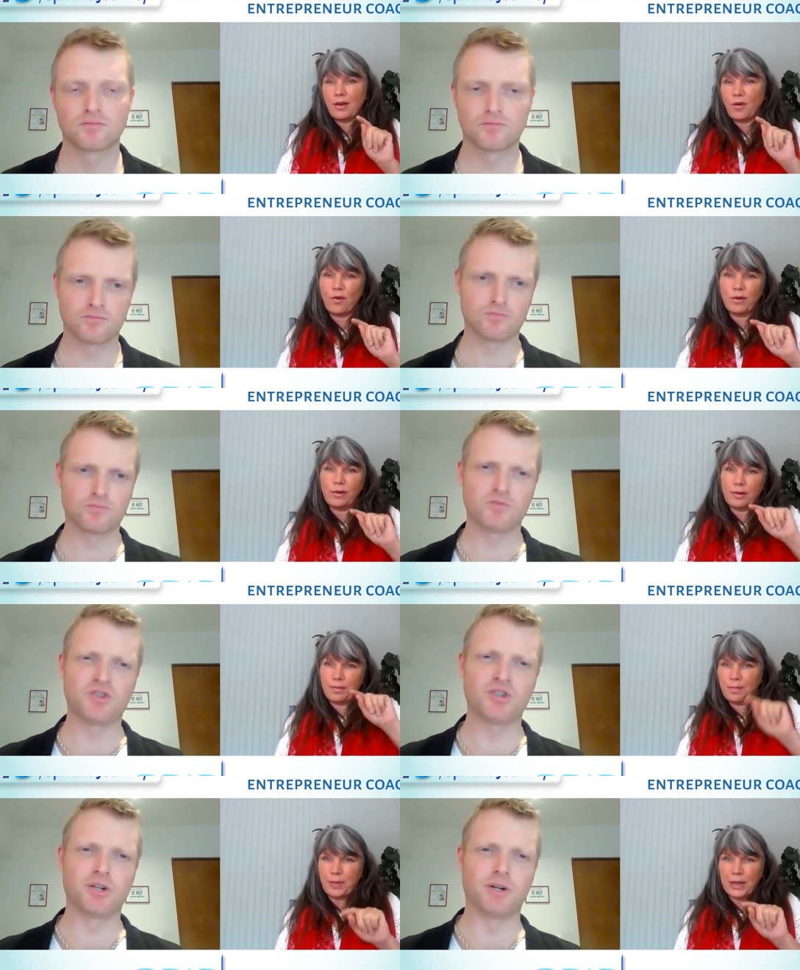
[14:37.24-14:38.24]
Speaker 1: old.
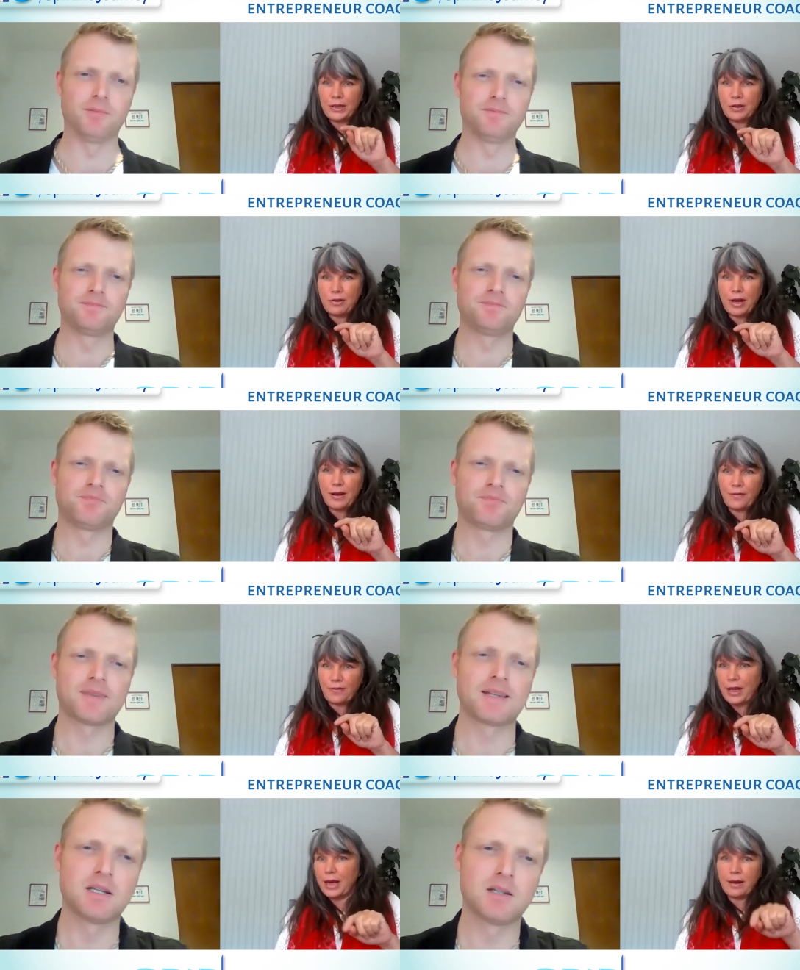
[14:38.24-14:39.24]
Sure.
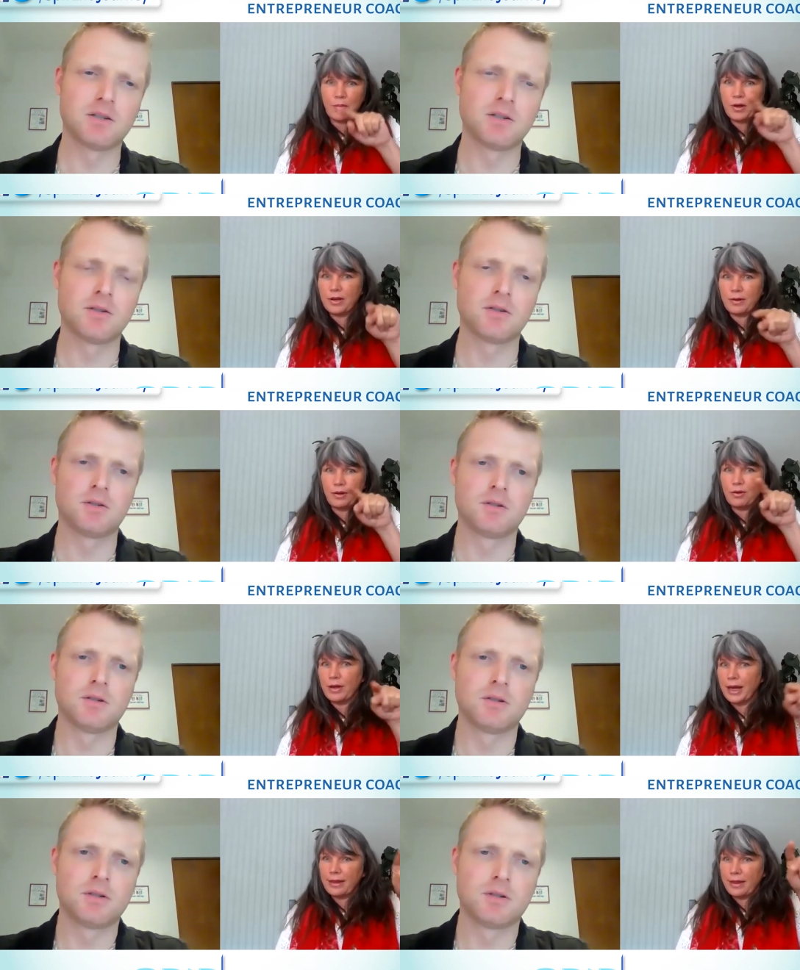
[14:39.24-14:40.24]
Yeah, where you'll
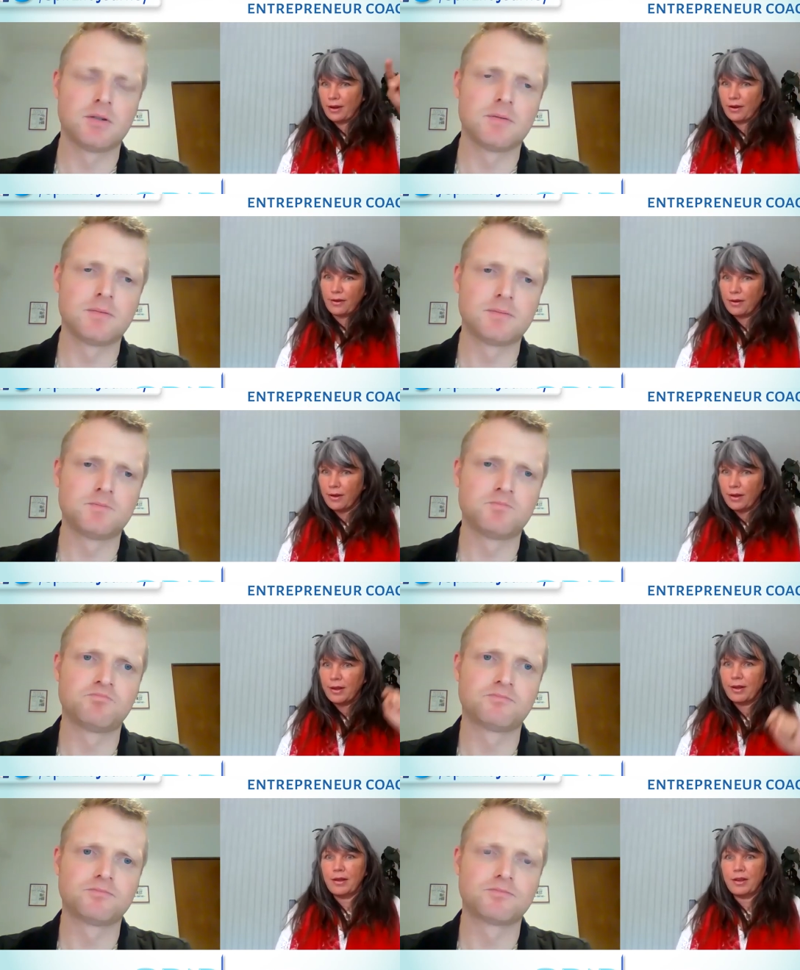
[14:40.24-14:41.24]
get there.
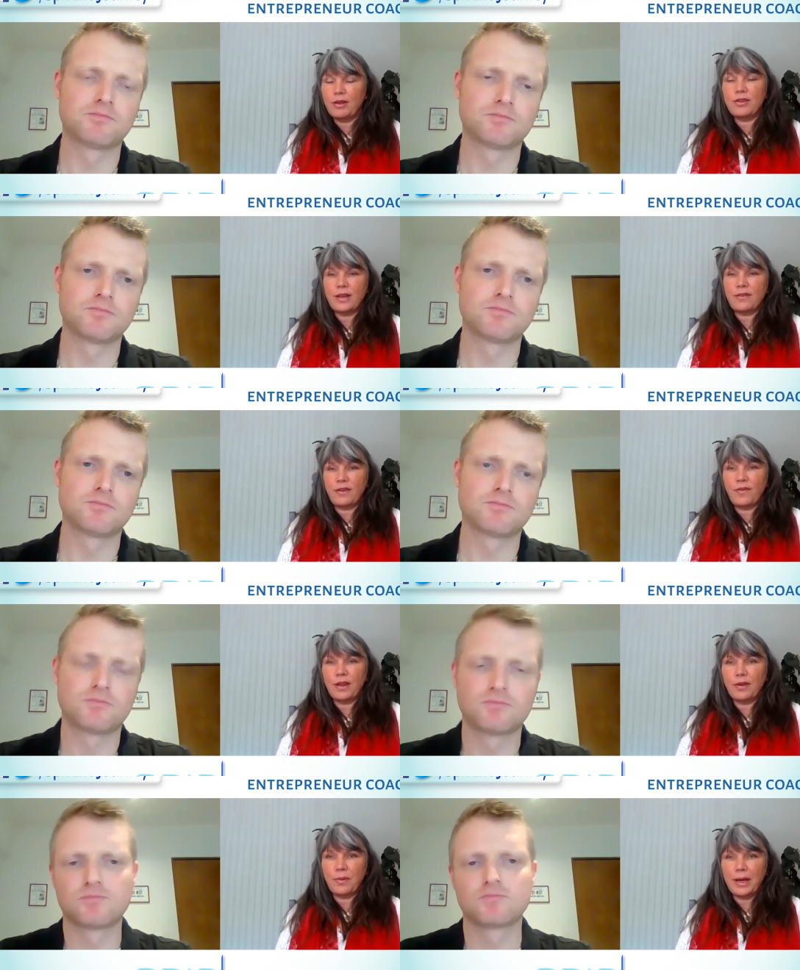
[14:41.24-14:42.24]
You just have to
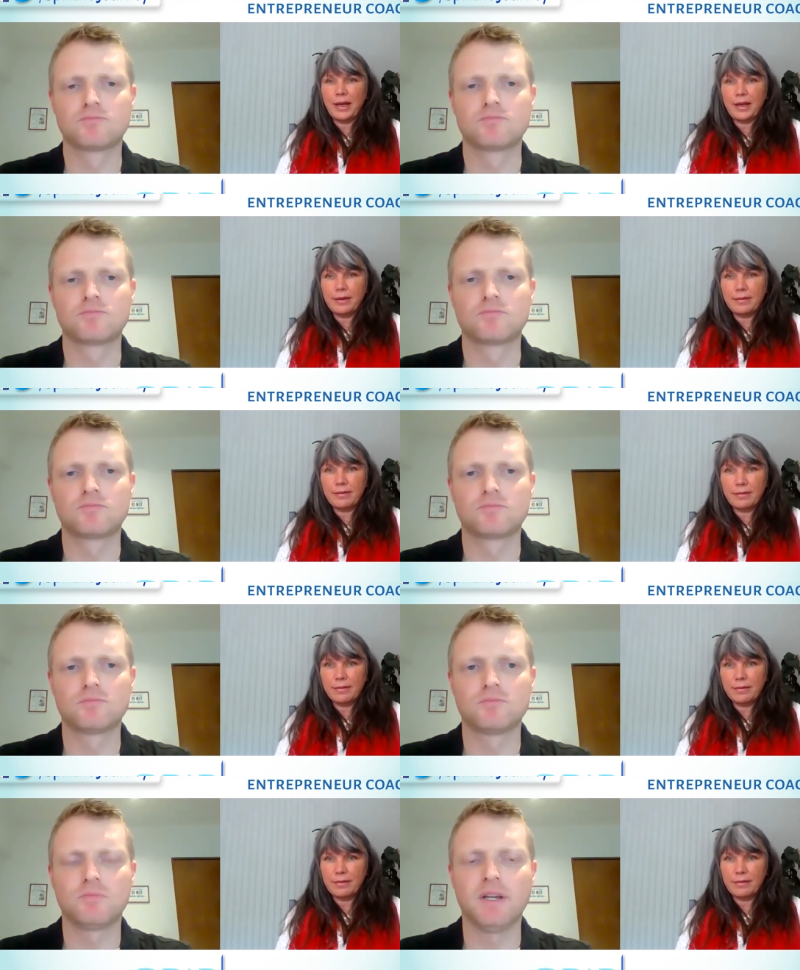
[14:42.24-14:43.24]
find the way.
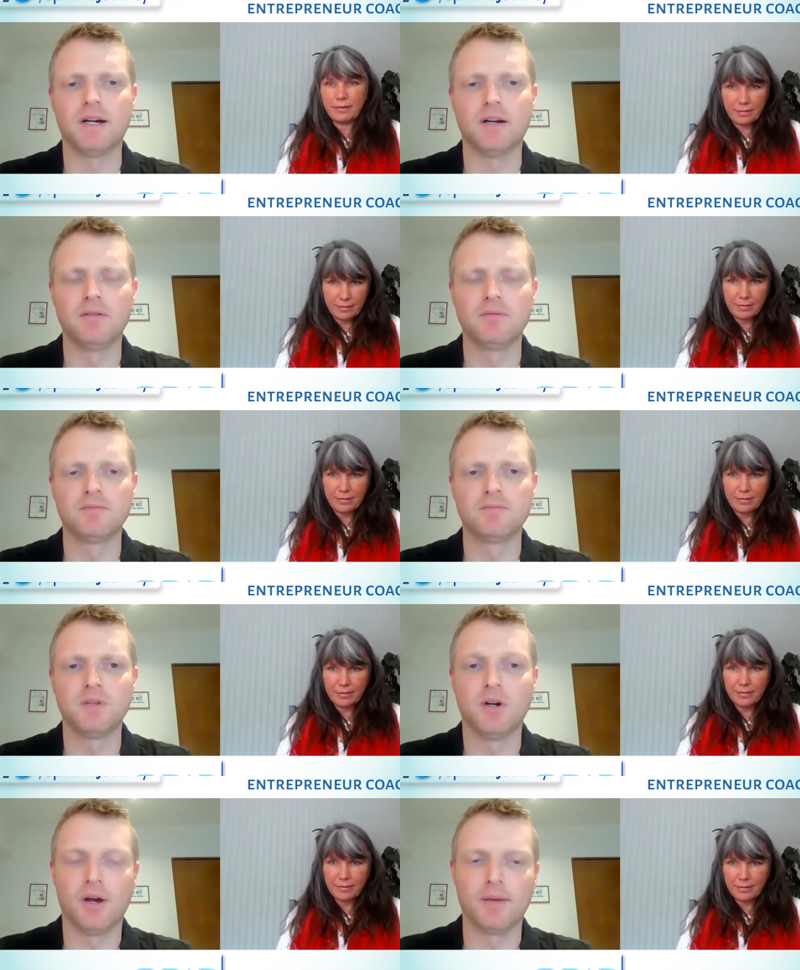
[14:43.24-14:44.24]
Speaker 2: Yeah,
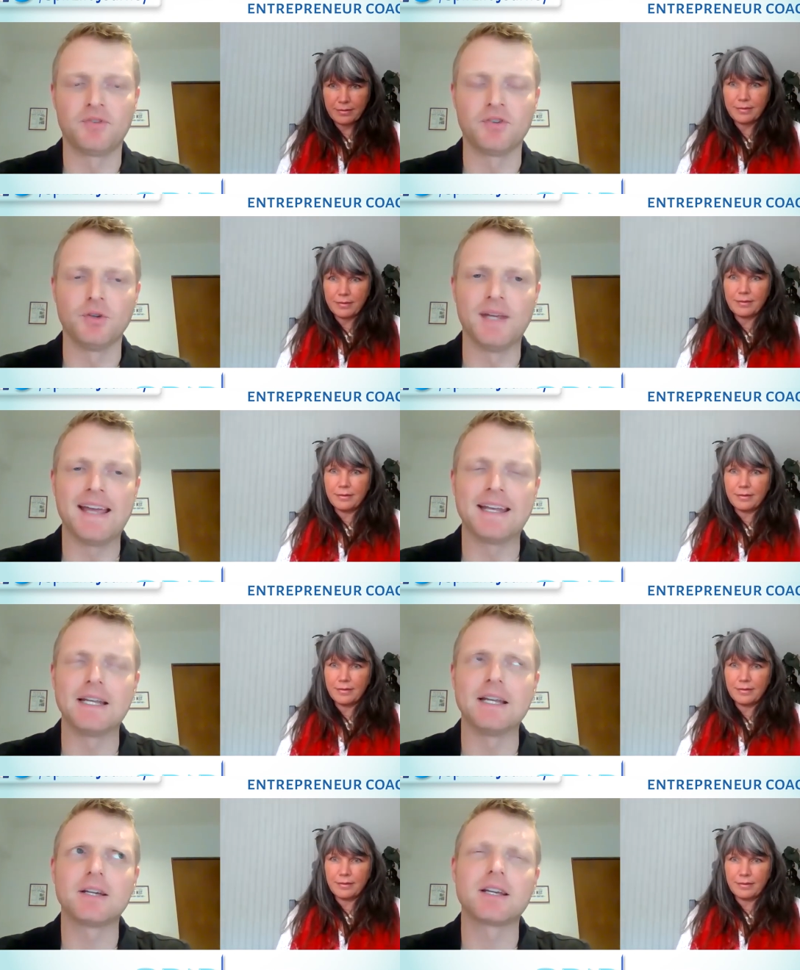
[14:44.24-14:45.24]
no, absolutely.
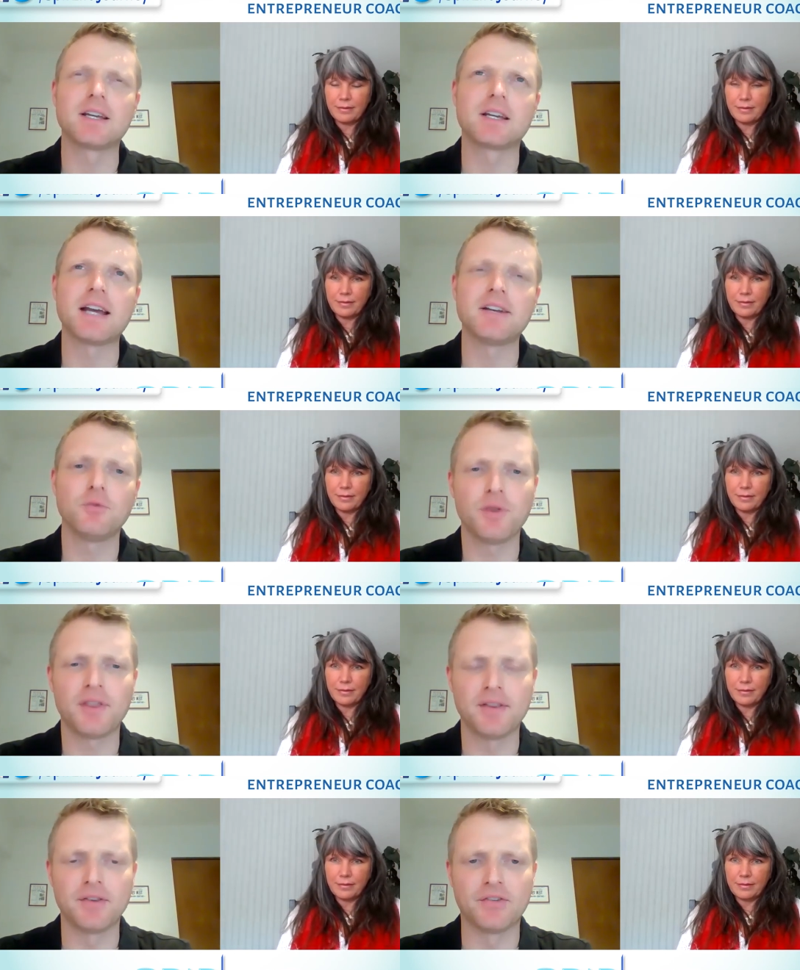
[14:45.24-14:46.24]
And kind of
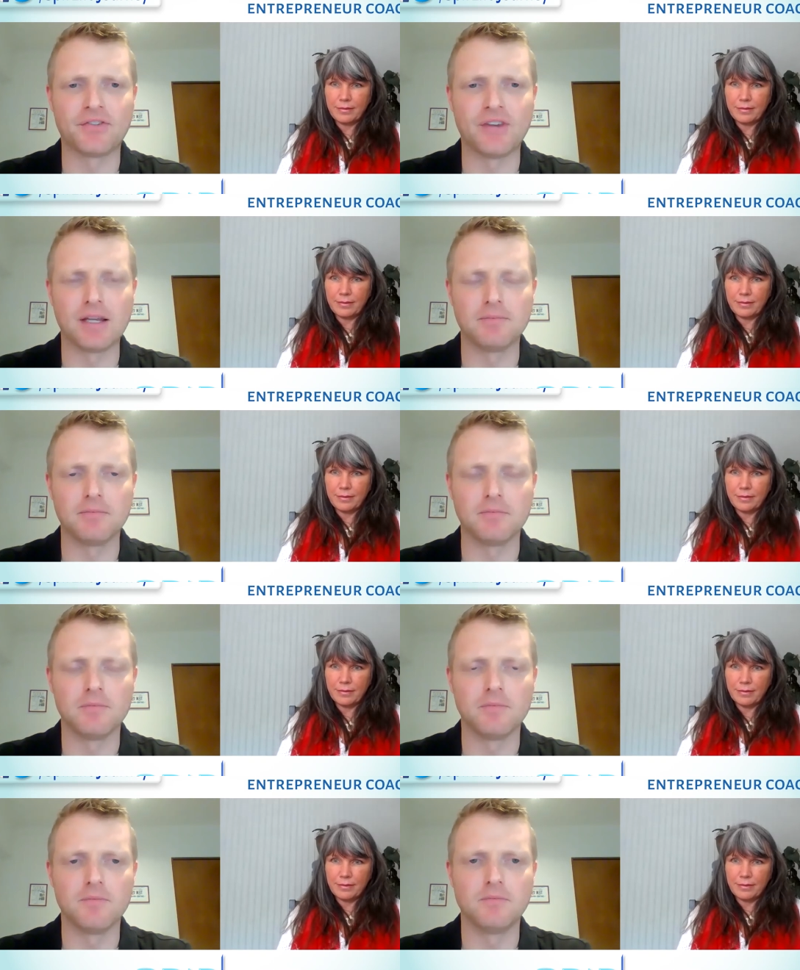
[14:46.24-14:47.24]
within the
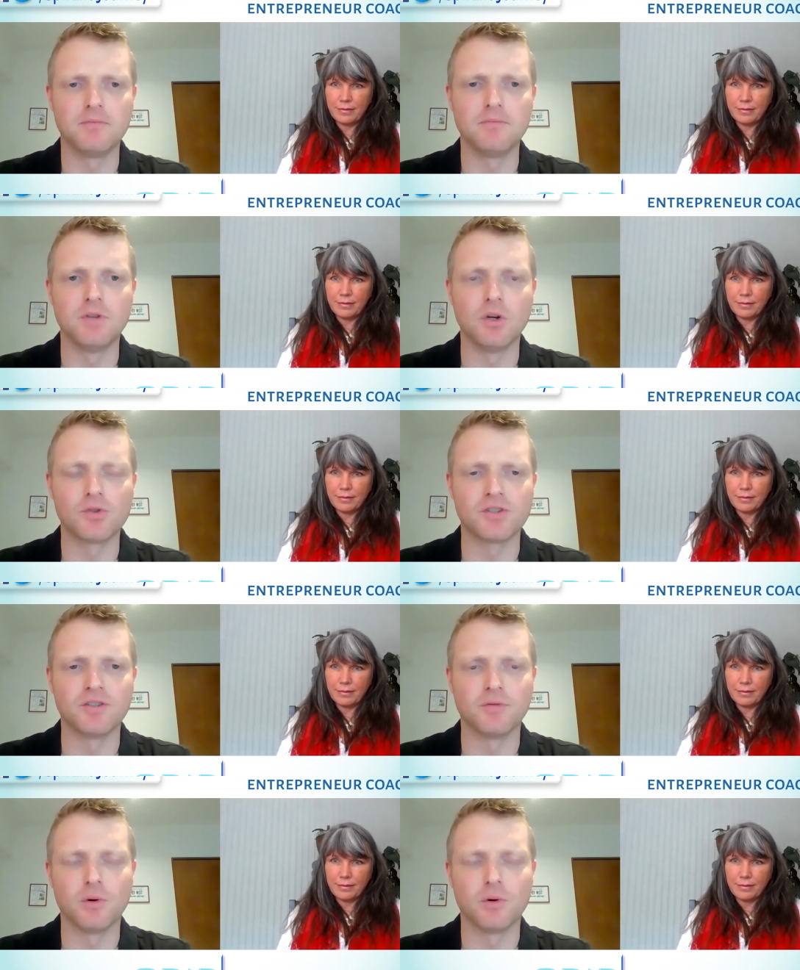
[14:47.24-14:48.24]
same notion
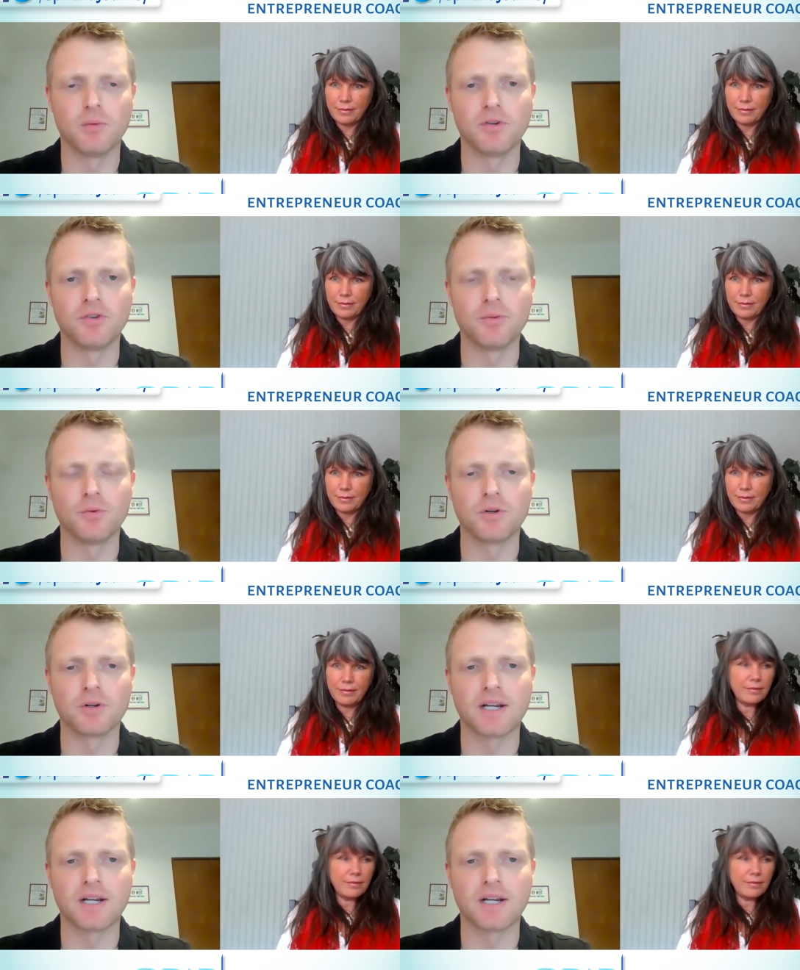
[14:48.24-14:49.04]
of what we're we're